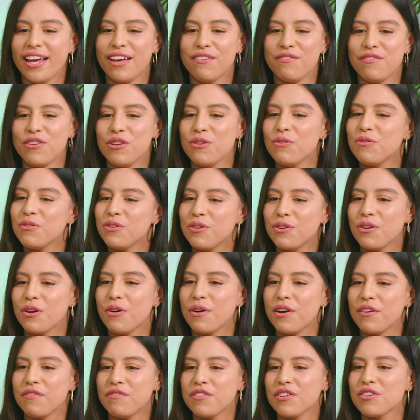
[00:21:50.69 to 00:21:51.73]
if
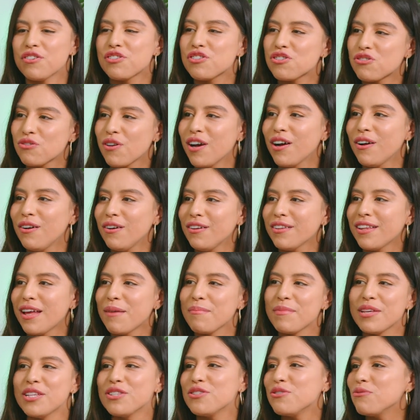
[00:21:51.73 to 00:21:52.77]
if there's struggle, that
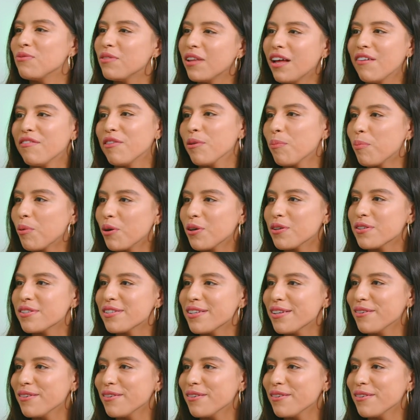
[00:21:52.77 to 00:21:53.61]
means you love the person,